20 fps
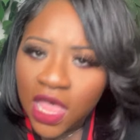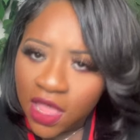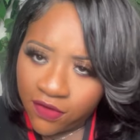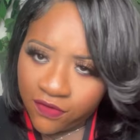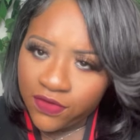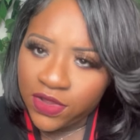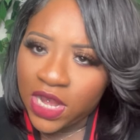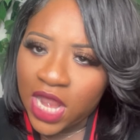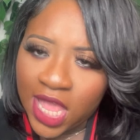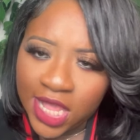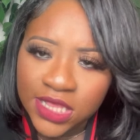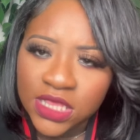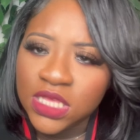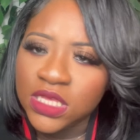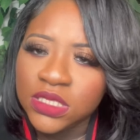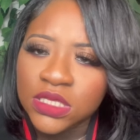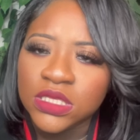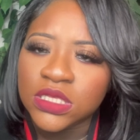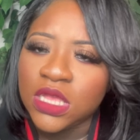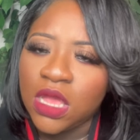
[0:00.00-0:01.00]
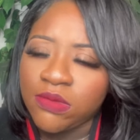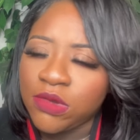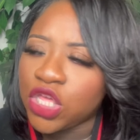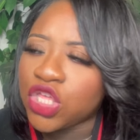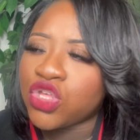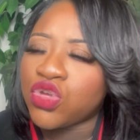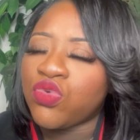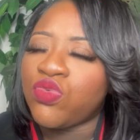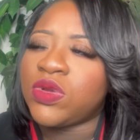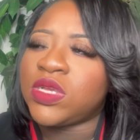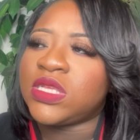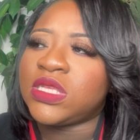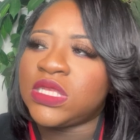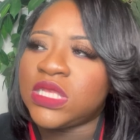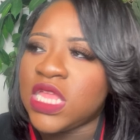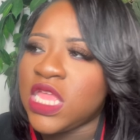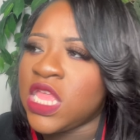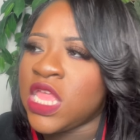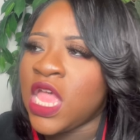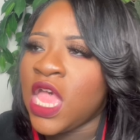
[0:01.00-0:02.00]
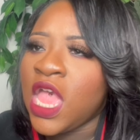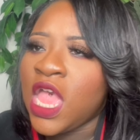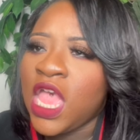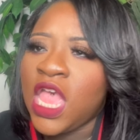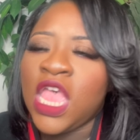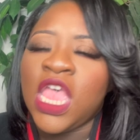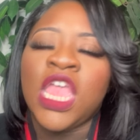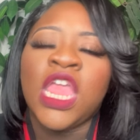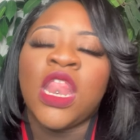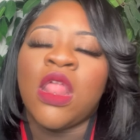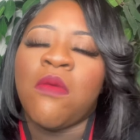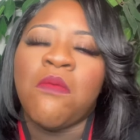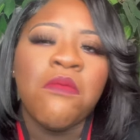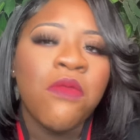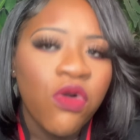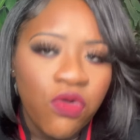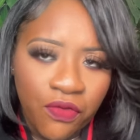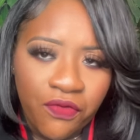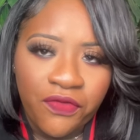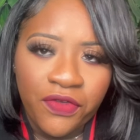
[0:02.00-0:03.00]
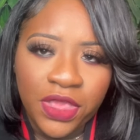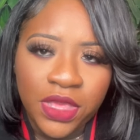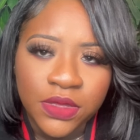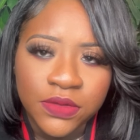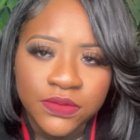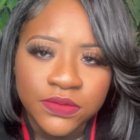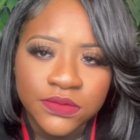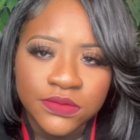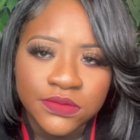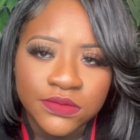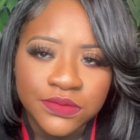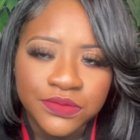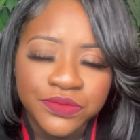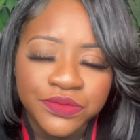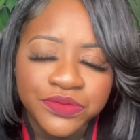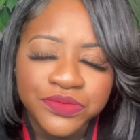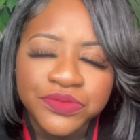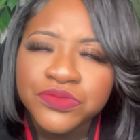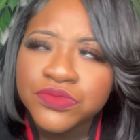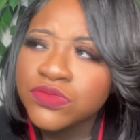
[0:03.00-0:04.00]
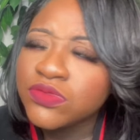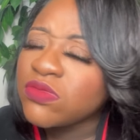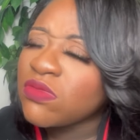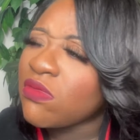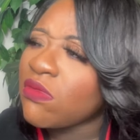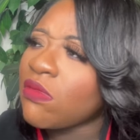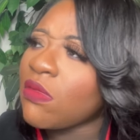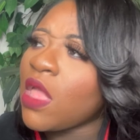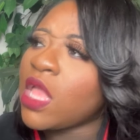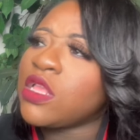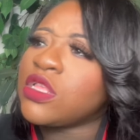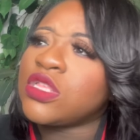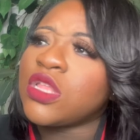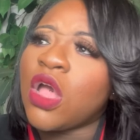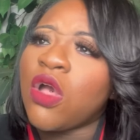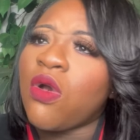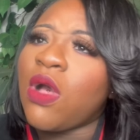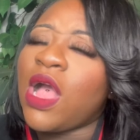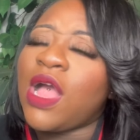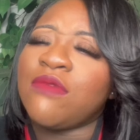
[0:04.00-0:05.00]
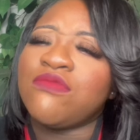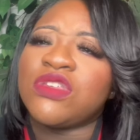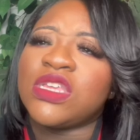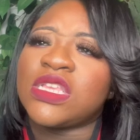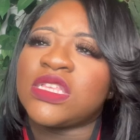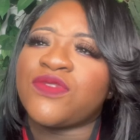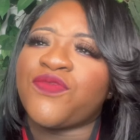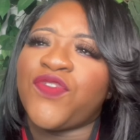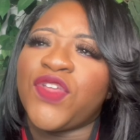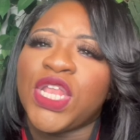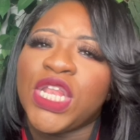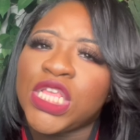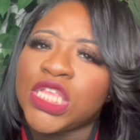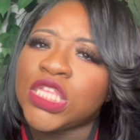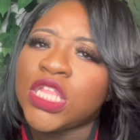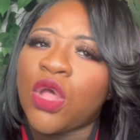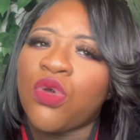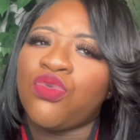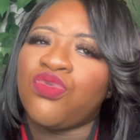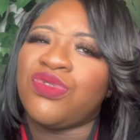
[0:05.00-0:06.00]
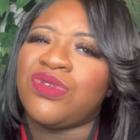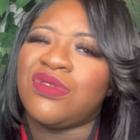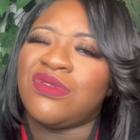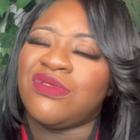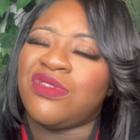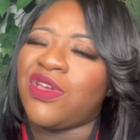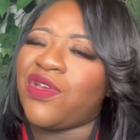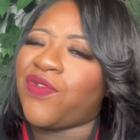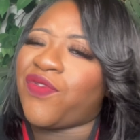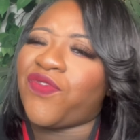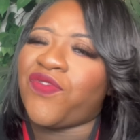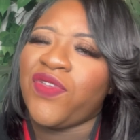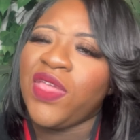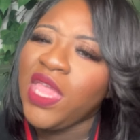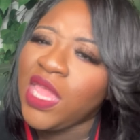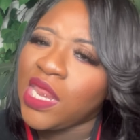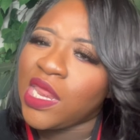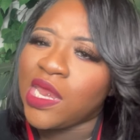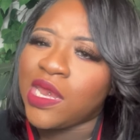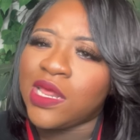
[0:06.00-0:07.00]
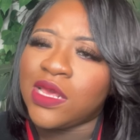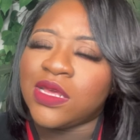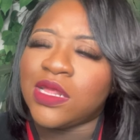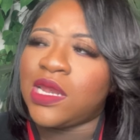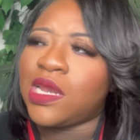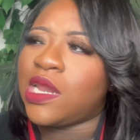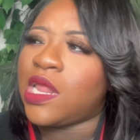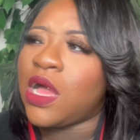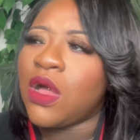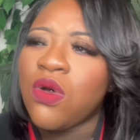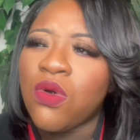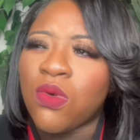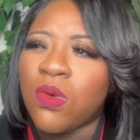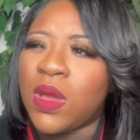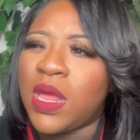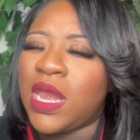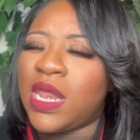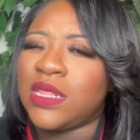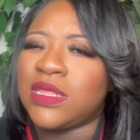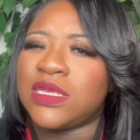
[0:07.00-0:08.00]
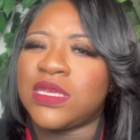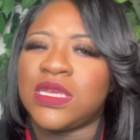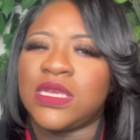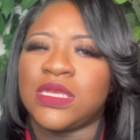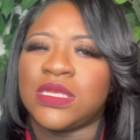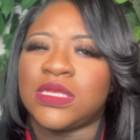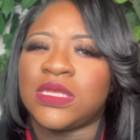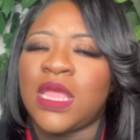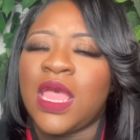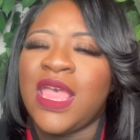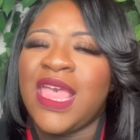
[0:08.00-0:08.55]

ever. Like, this is something that you would see in a movie. So I'm just feeling so defeated and low and just